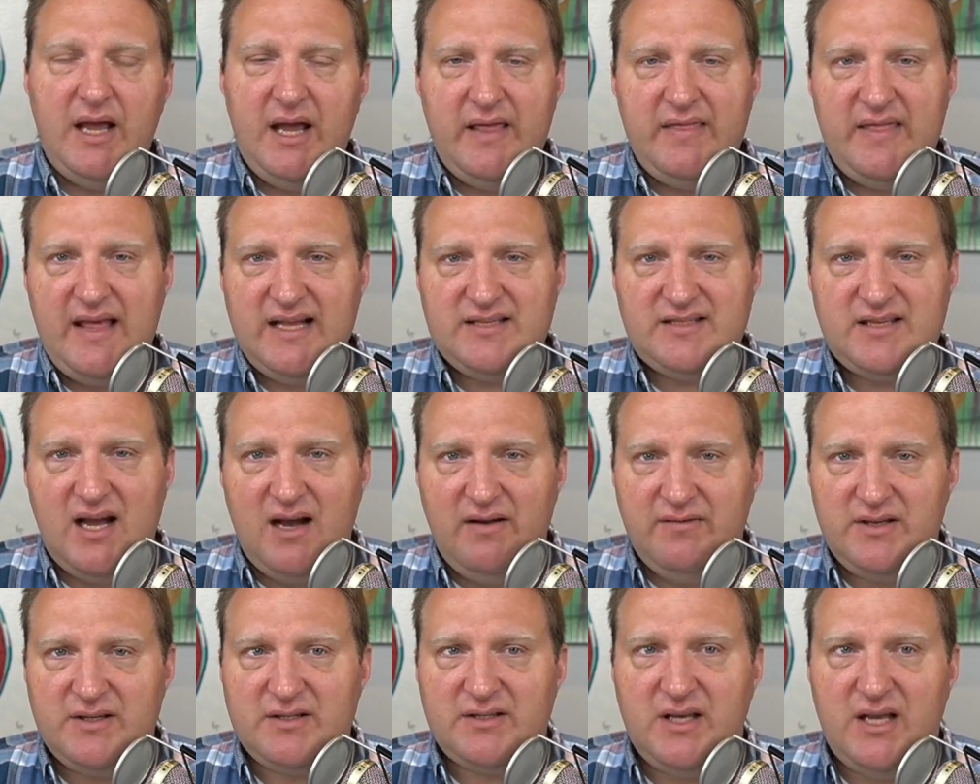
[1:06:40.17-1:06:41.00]
and that's
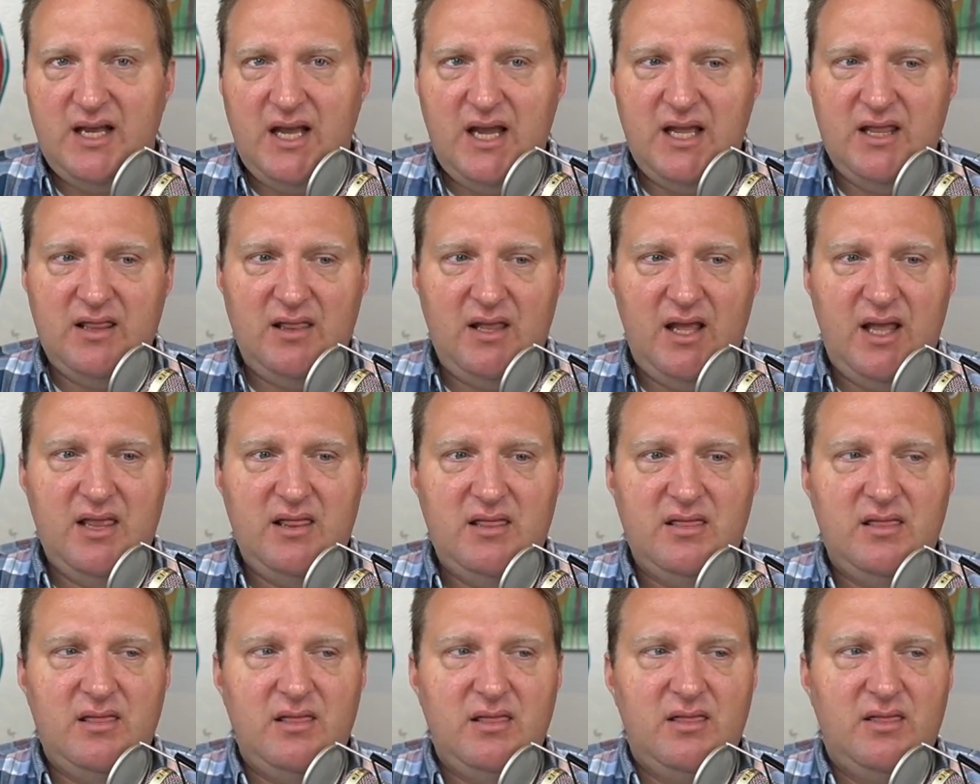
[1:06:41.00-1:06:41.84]
obviously in
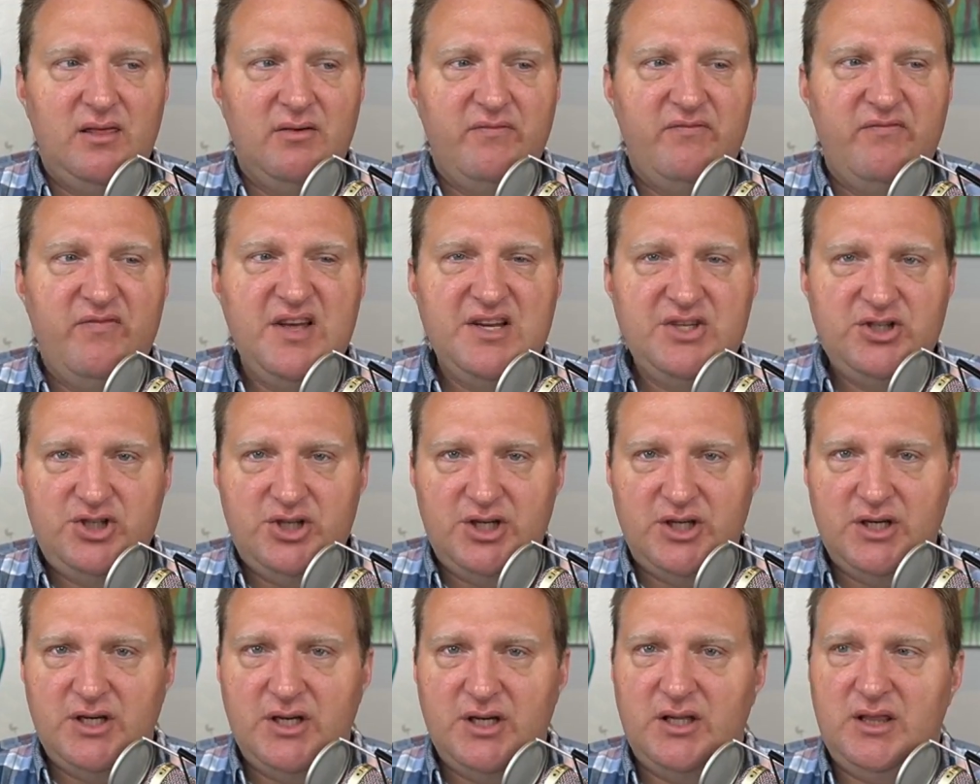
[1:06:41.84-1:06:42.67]
in the
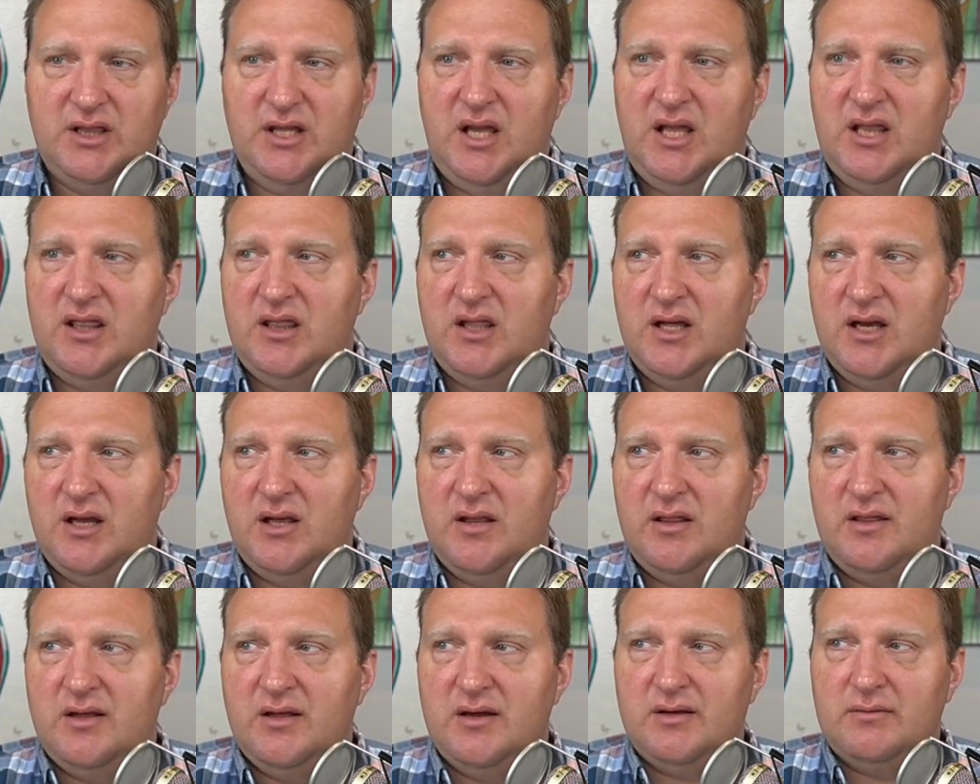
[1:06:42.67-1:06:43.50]
vision and in
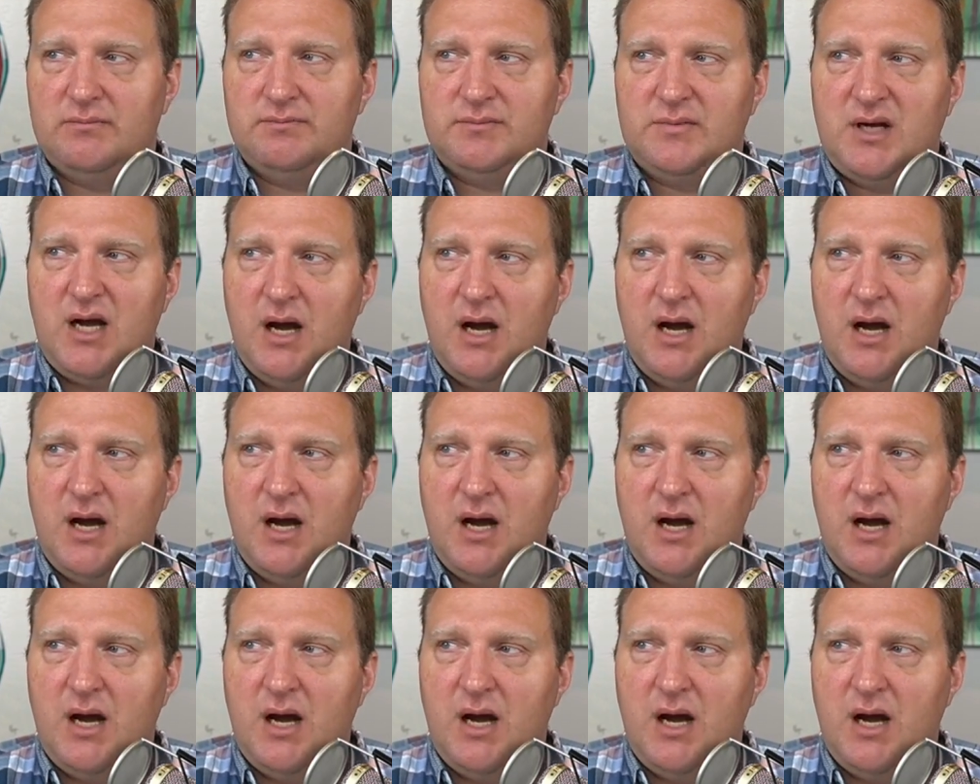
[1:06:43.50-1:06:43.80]
the the